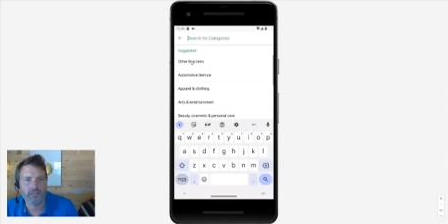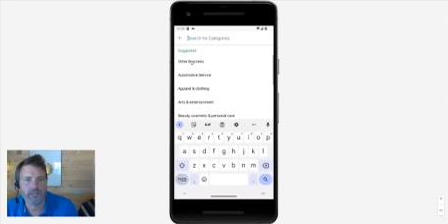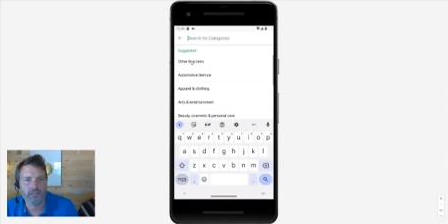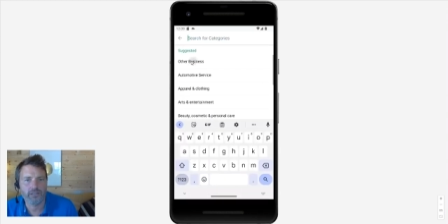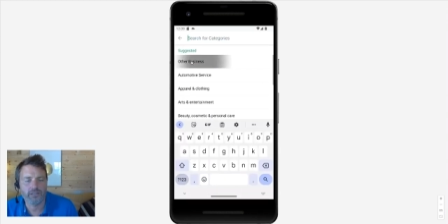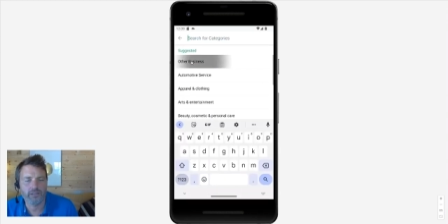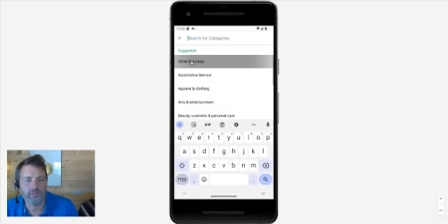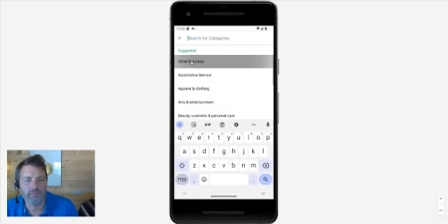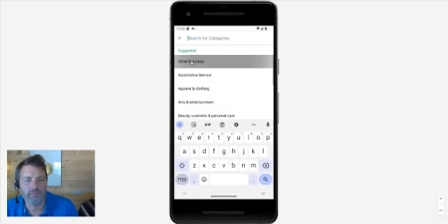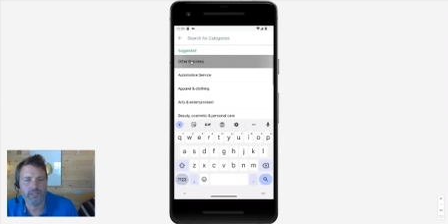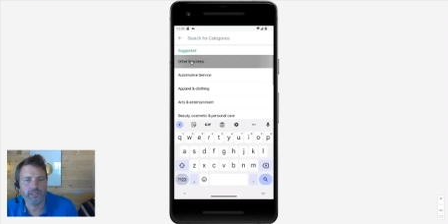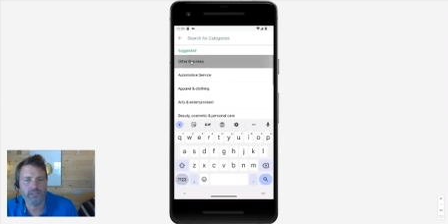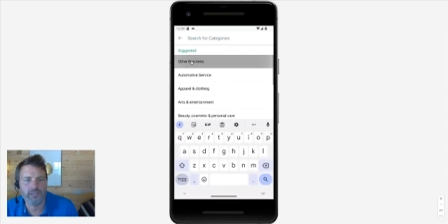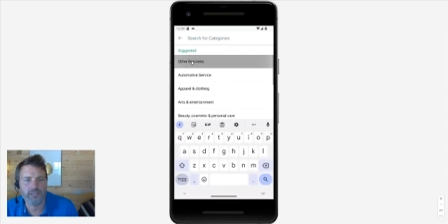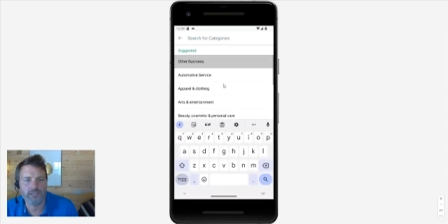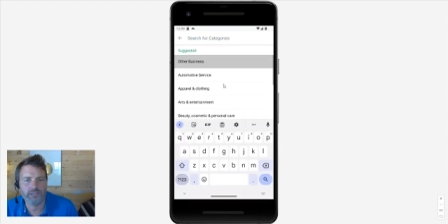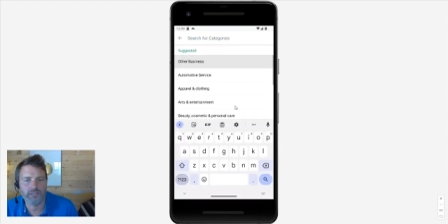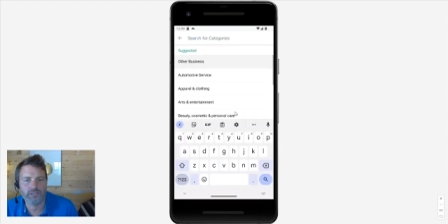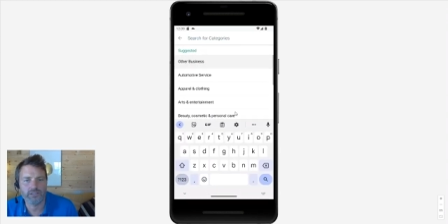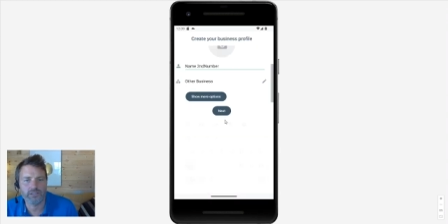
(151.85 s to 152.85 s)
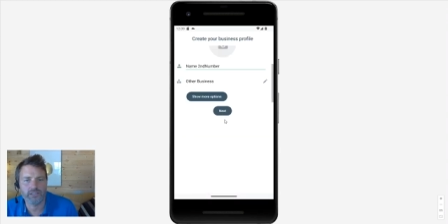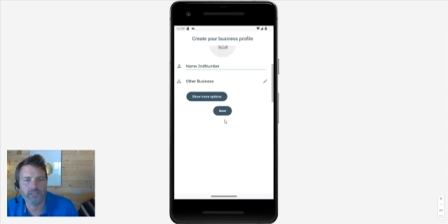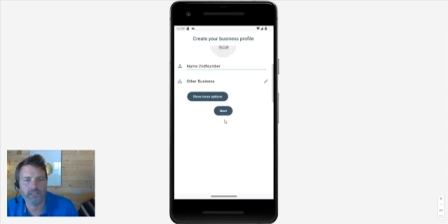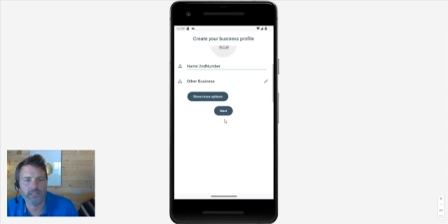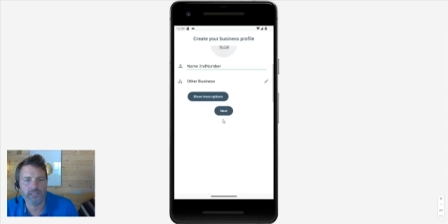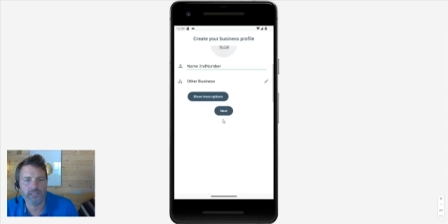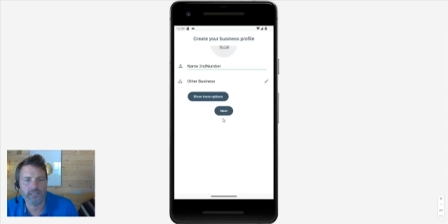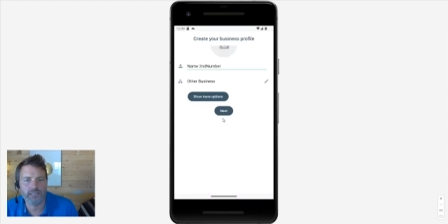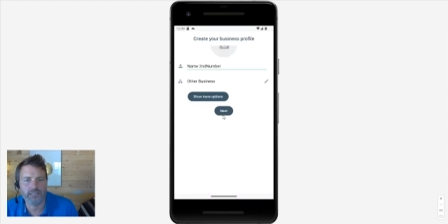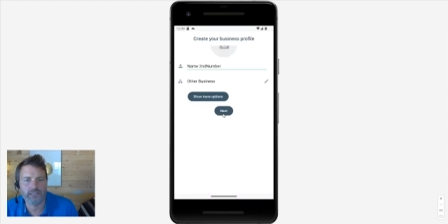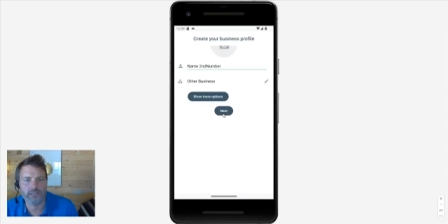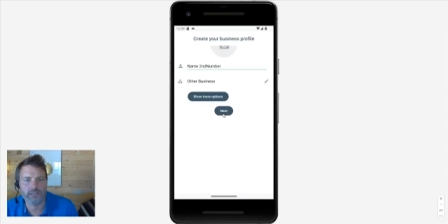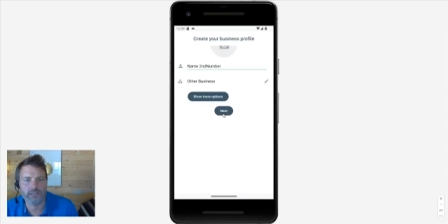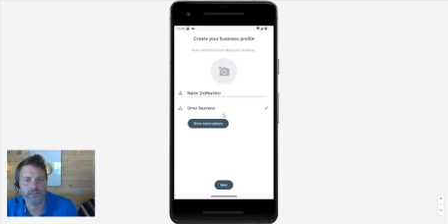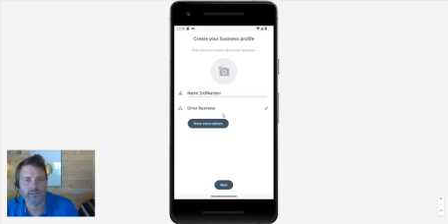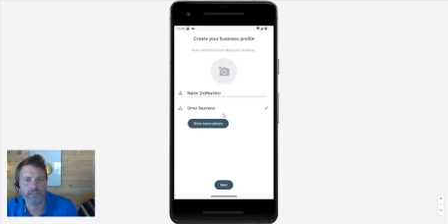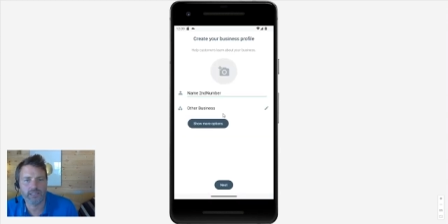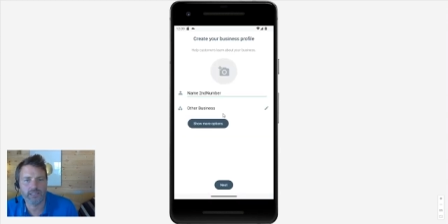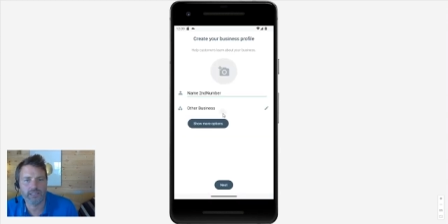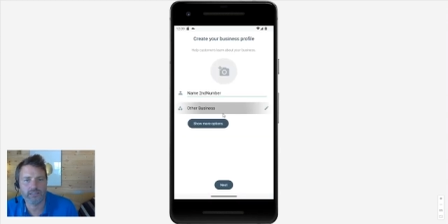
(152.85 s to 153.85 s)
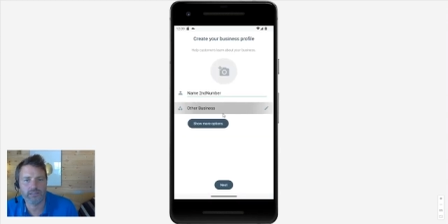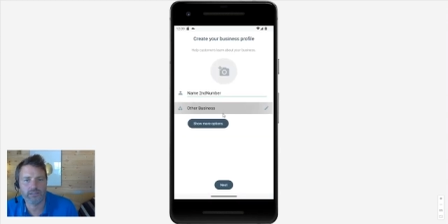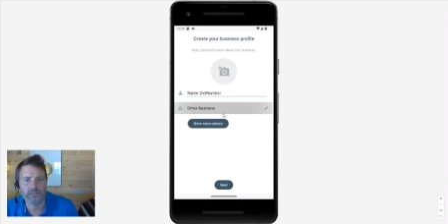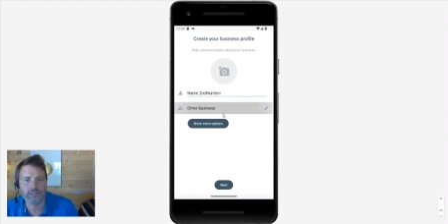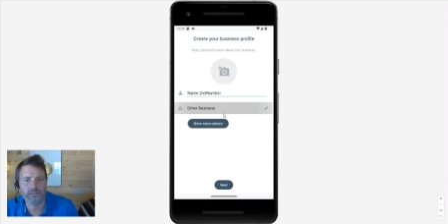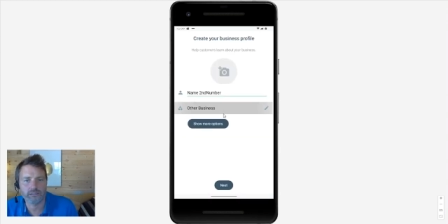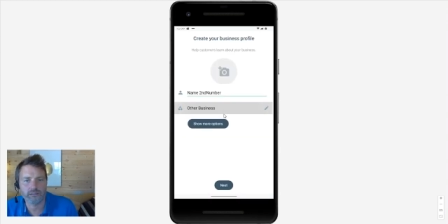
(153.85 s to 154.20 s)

other business just select that next